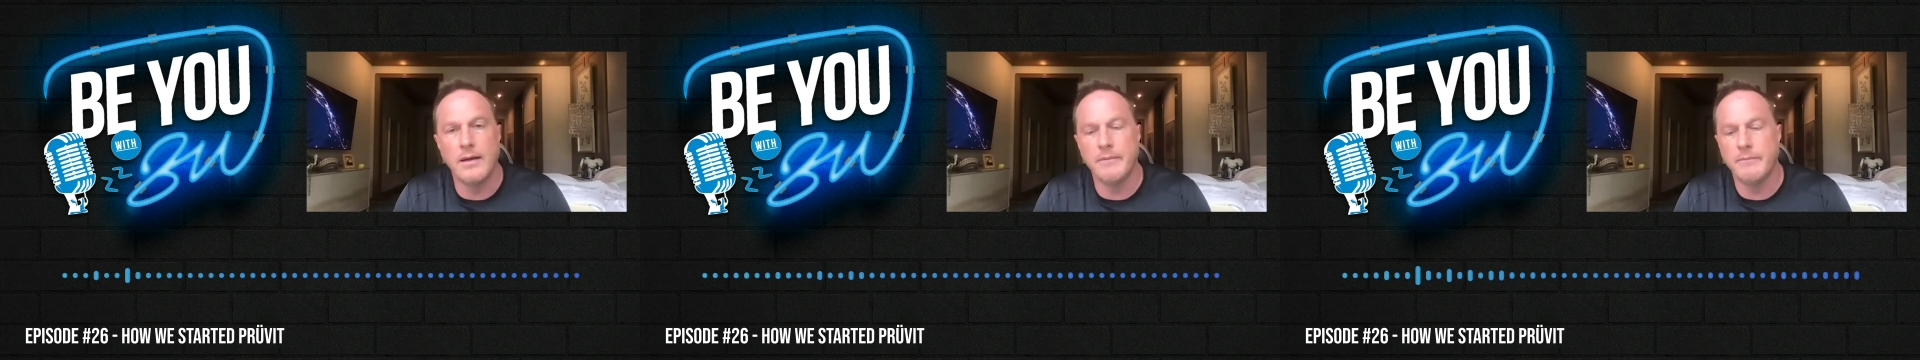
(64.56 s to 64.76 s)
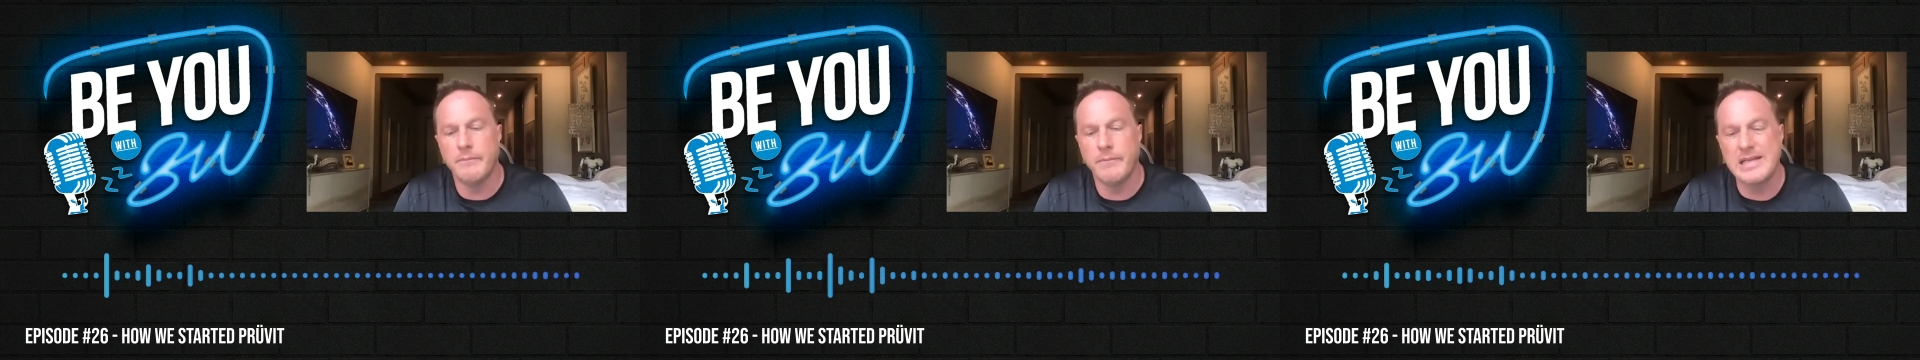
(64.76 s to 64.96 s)

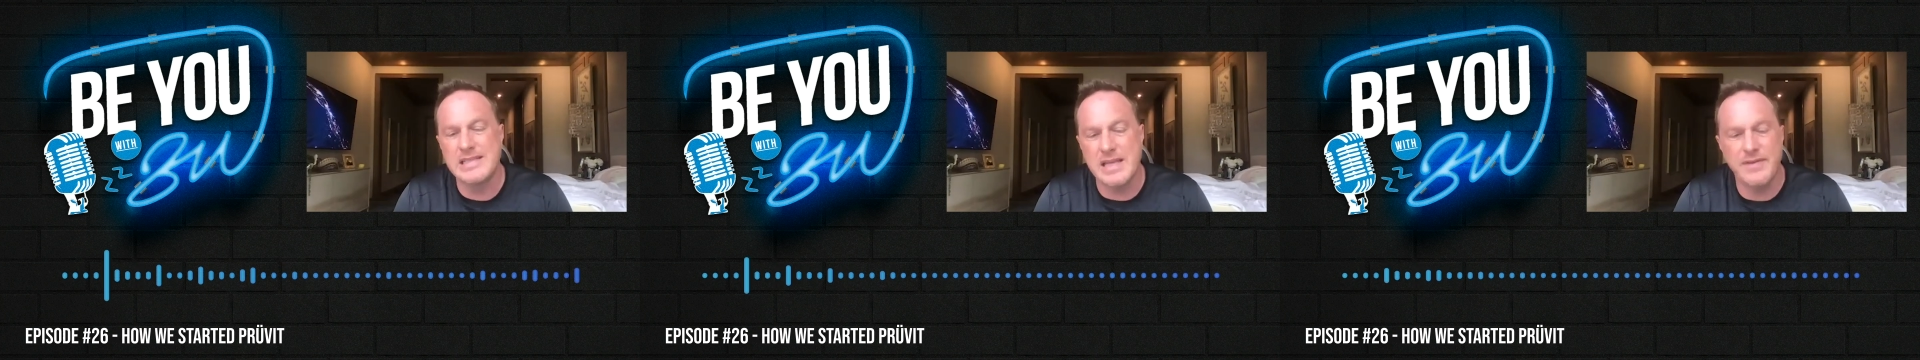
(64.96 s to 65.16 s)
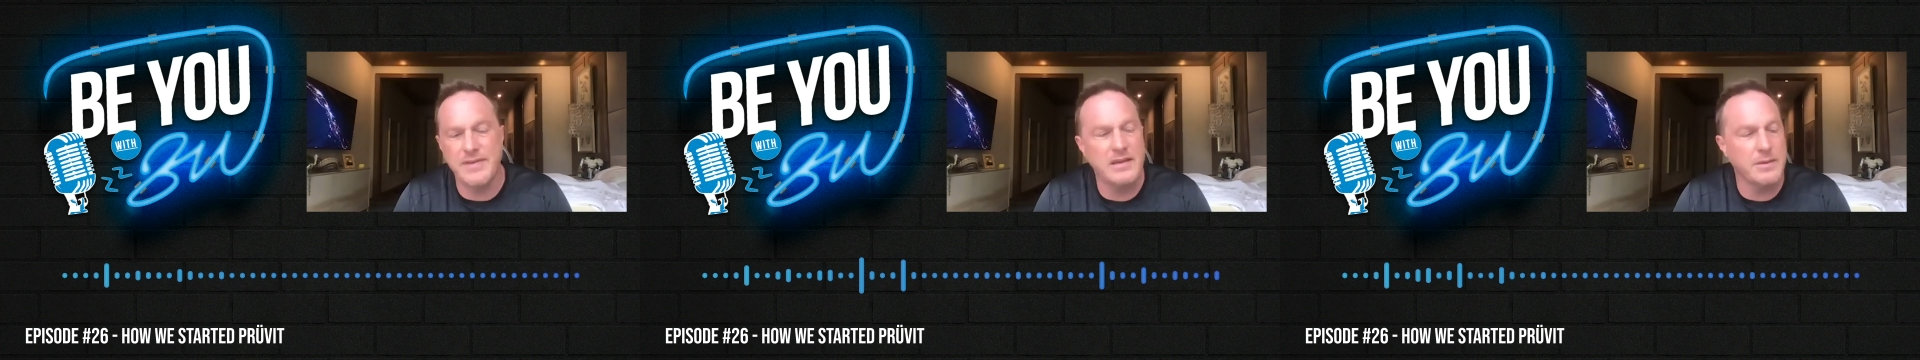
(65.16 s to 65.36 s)

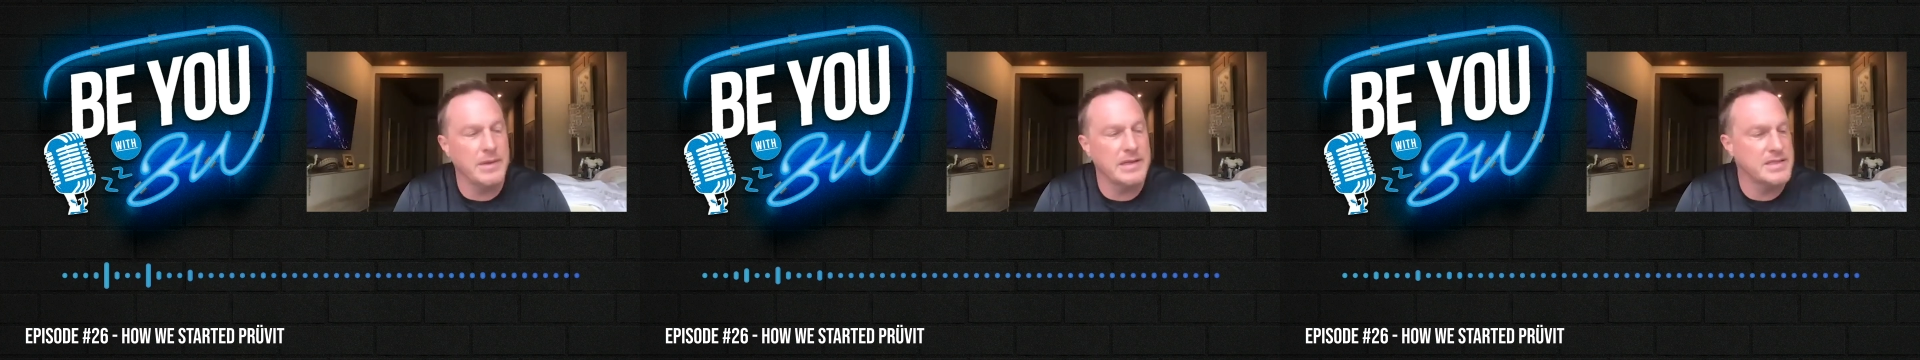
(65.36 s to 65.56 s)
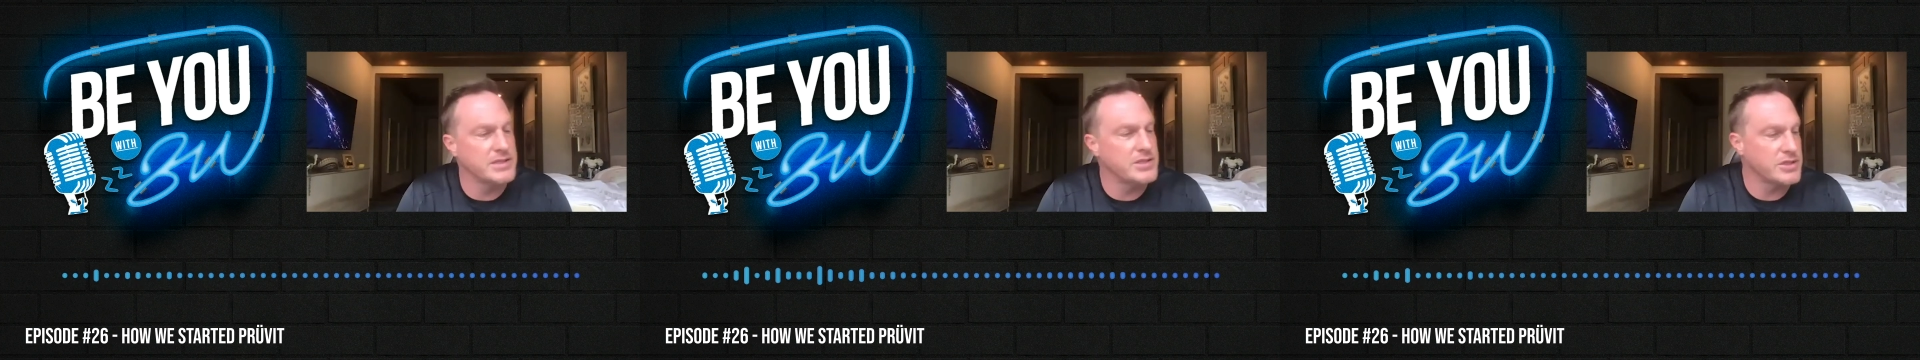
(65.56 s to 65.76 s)
because I think the
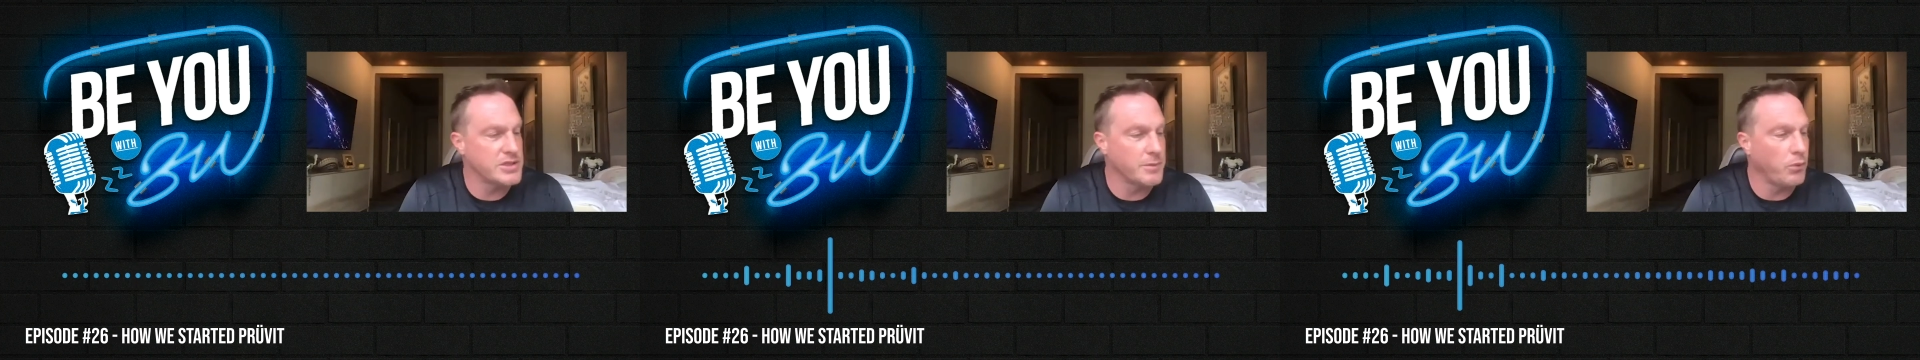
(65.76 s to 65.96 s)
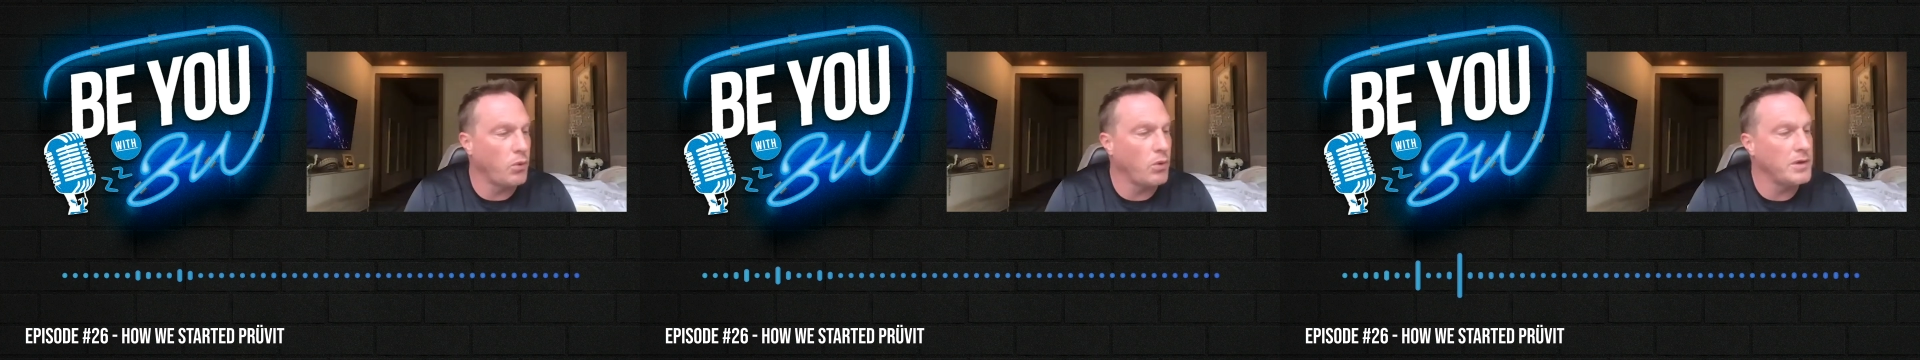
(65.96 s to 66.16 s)
message
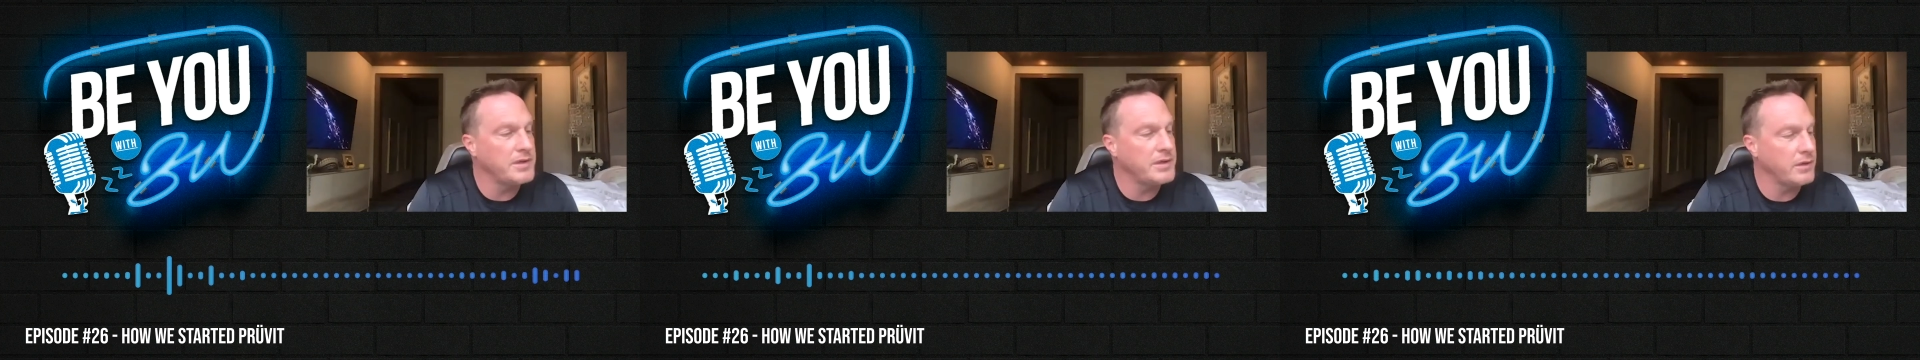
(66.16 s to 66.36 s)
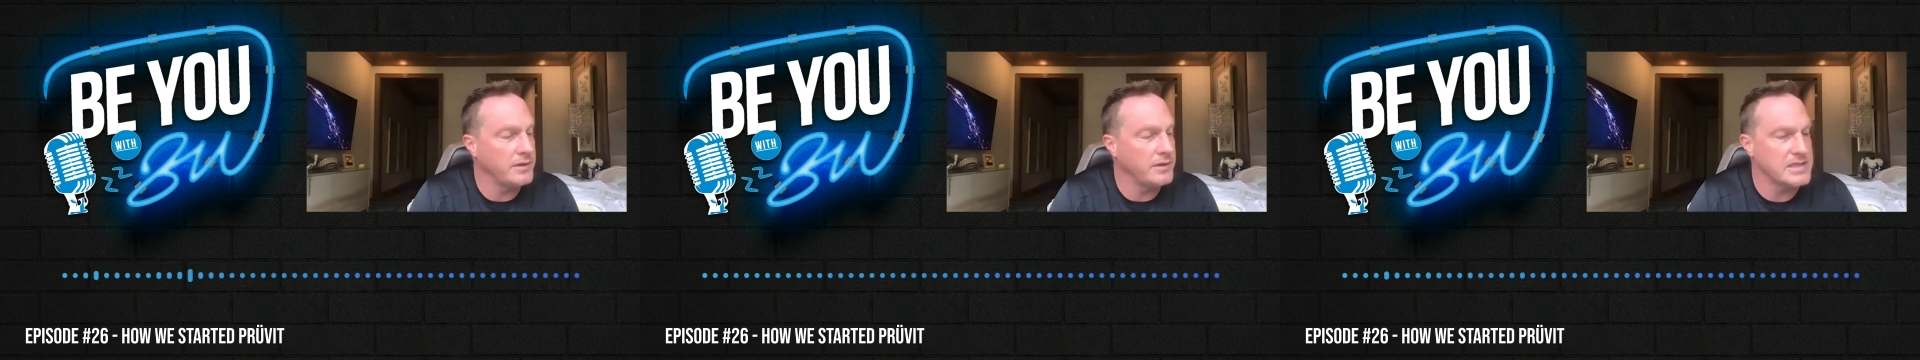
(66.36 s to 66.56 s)
is
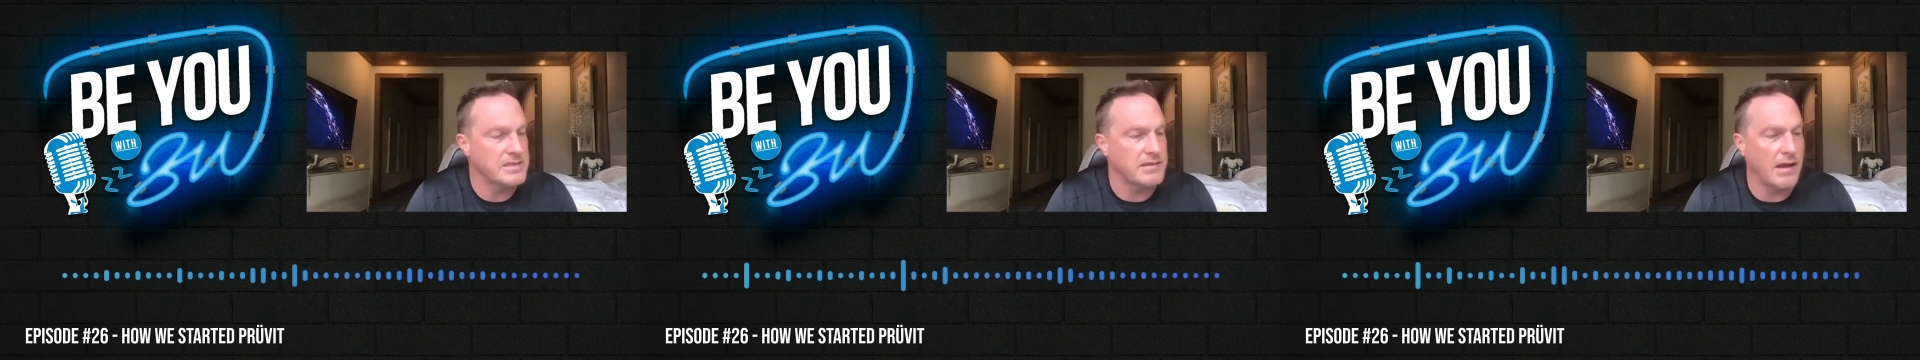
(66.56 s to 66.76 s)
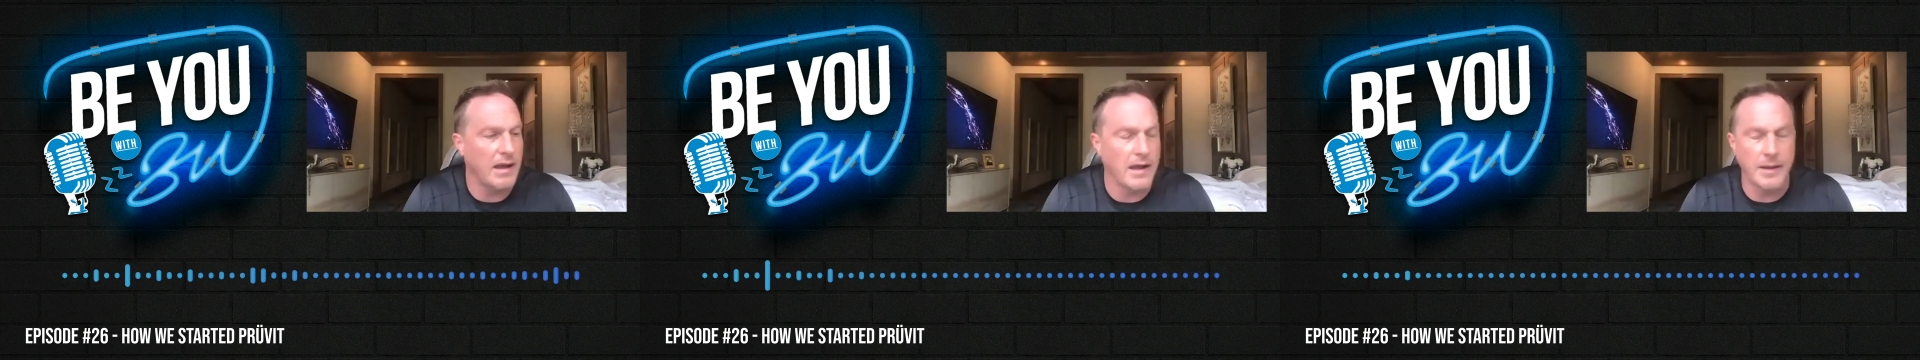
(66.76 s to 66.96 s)
important during
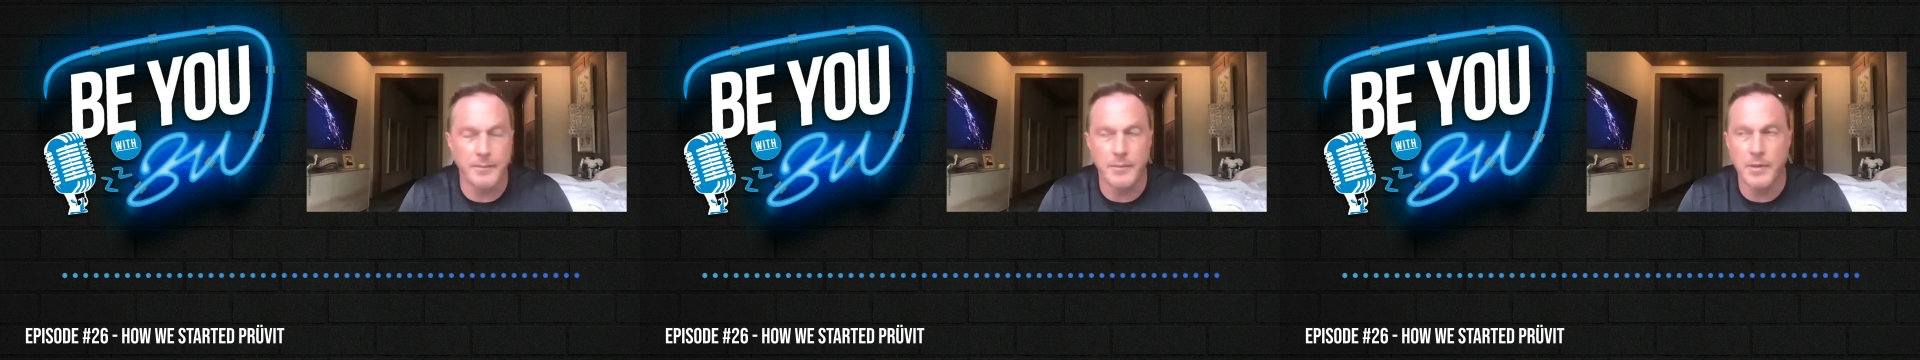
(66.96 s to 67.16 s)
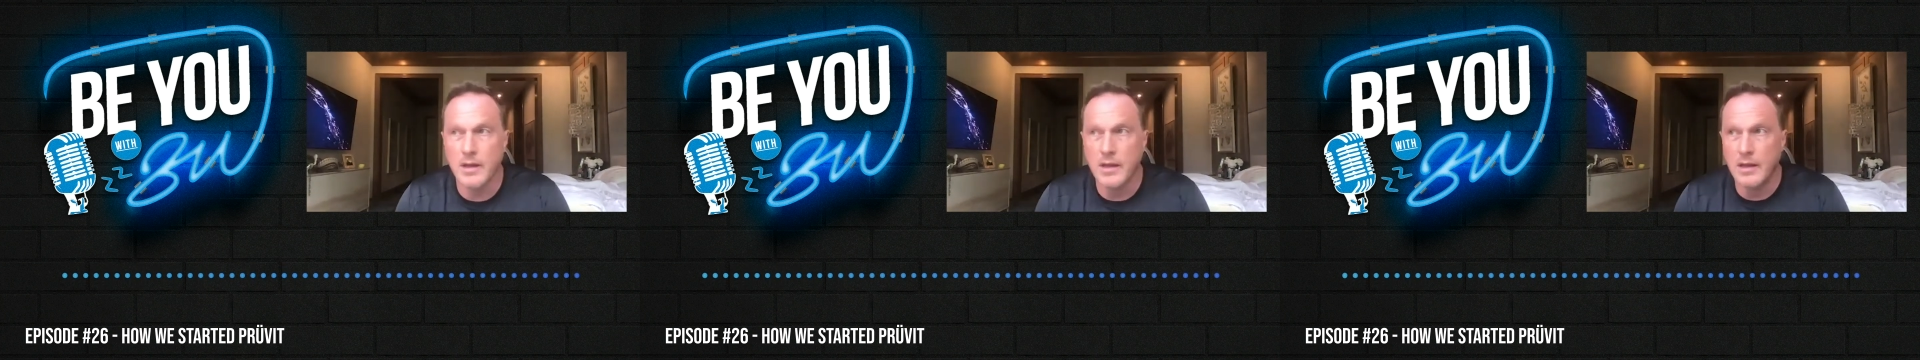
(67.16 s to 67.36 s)
this
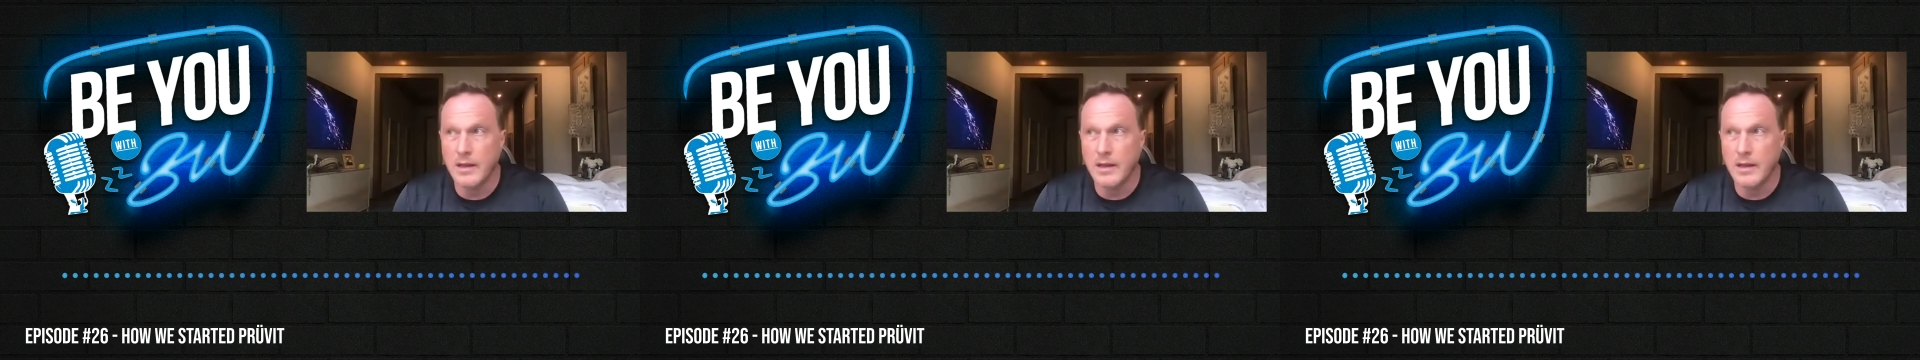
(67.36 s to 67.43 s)
time.